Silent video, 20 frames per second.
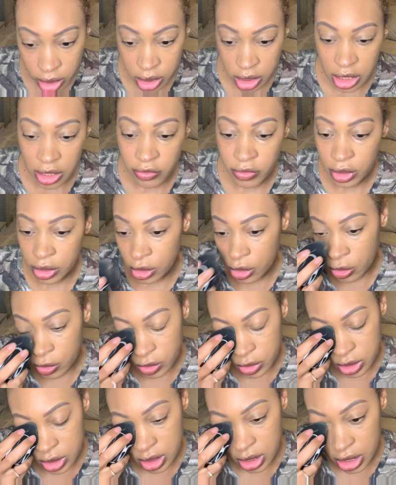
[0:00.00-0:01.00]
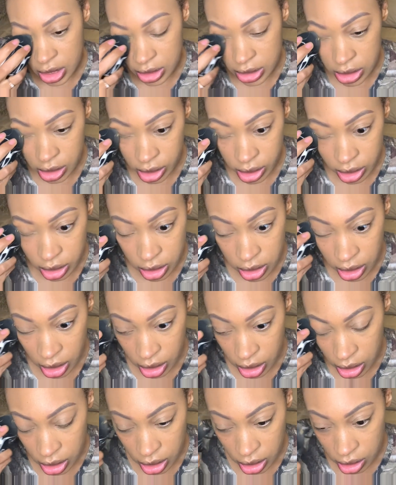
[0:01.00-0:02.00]
even those things aren't
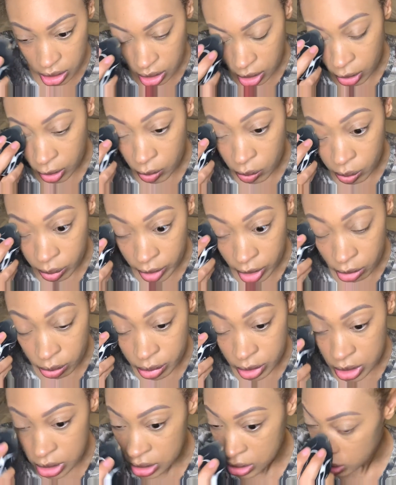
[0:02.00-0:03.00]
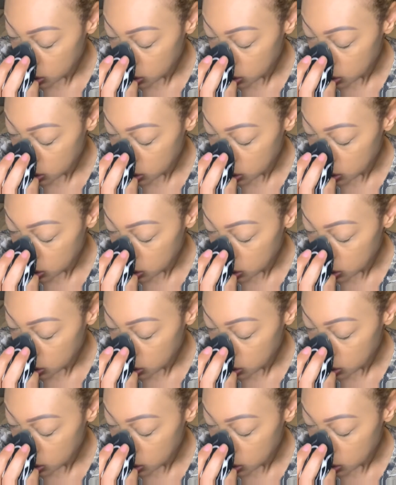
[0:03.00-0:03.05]
done on purpose,